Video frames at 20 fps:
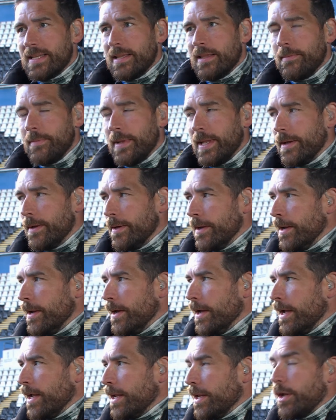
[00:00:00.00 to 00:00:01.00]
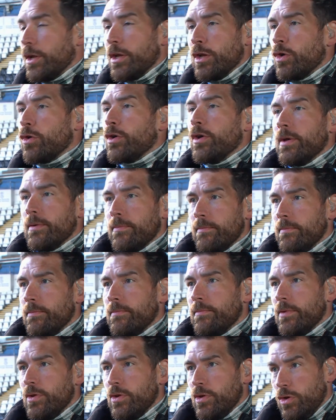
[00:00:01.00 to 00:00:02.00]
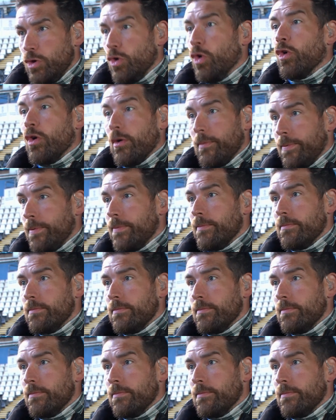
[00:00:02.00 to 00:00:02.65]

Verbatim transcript: at the minute. You know, you look at Europe.